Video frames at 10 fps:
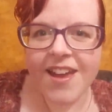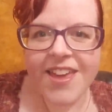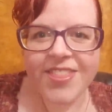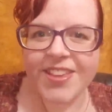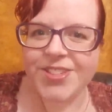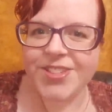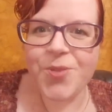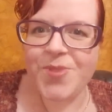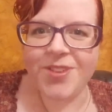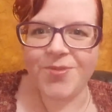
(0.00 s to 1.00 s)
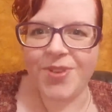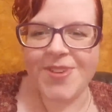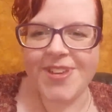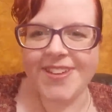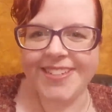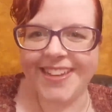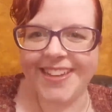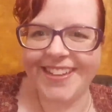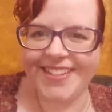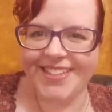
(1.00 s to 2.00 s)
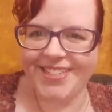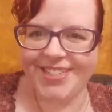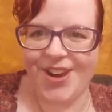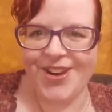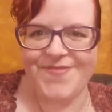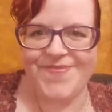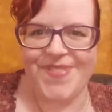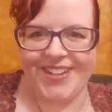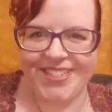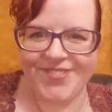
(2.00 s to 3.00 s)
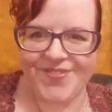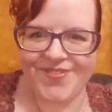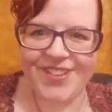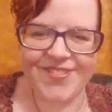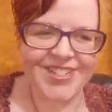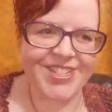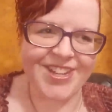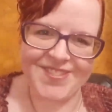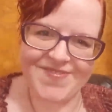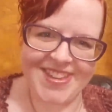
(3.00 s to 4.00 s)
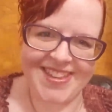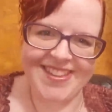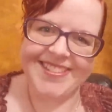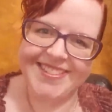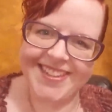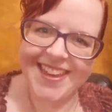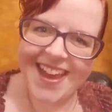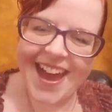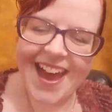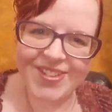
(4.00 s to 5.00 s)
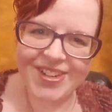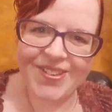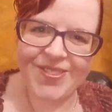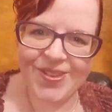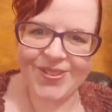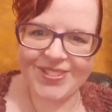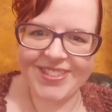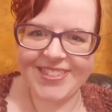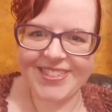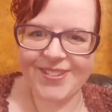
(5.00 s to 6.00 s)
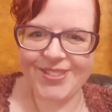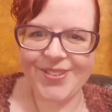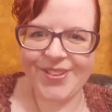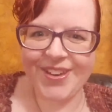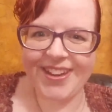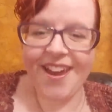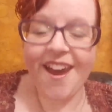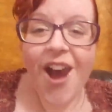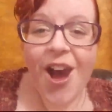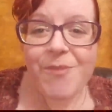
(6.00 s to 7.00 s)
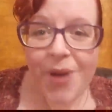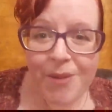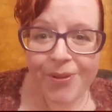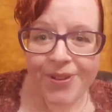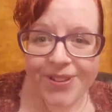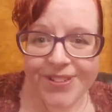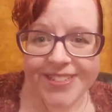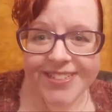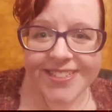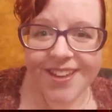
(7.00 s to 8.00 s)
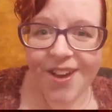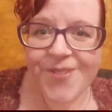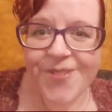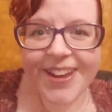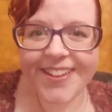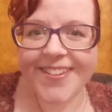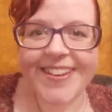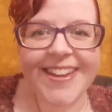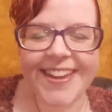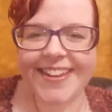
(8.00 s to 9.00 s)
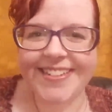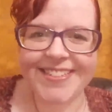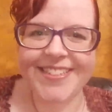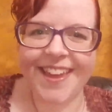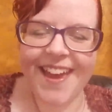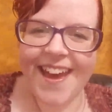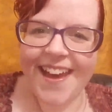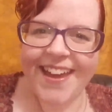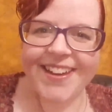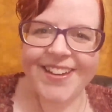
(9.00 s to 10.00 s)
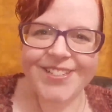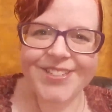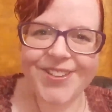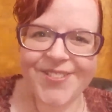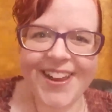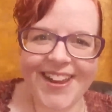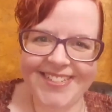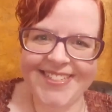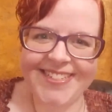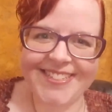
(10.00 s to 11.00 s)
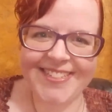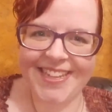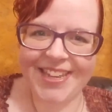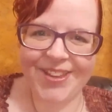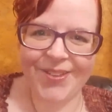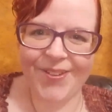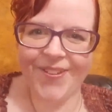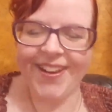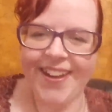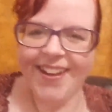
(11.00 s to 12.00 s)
that's so mean, Raymond. Starburst flavored jelly beans. I would eat those. That sounds so good. Bubbles! Oh my goodness! It is so nice to see you.